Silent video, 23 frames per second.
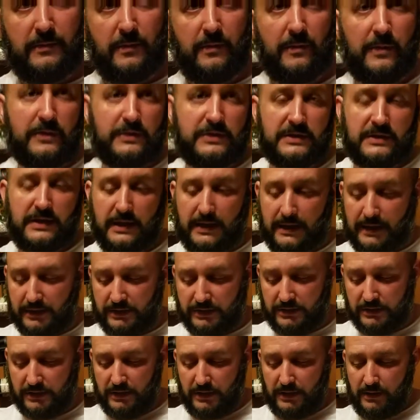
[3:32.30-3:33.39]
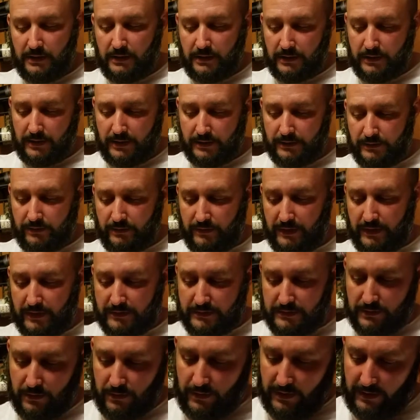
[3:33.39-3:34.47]
emergency cash, interesting. I do that.
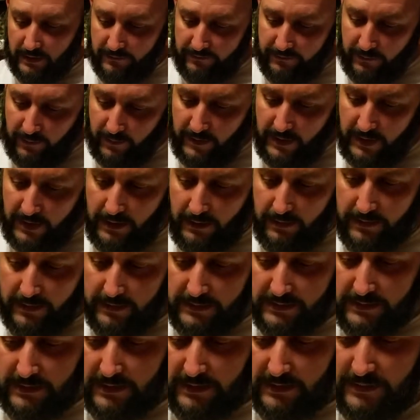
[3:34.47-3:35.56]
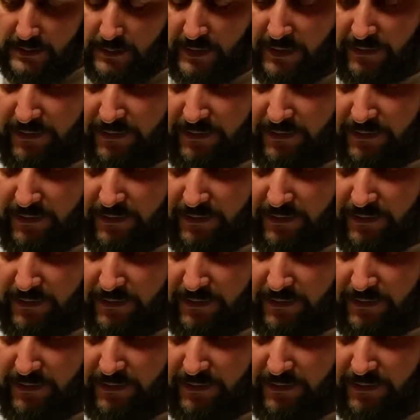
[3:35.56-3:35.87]
So yeah, for me, that's been a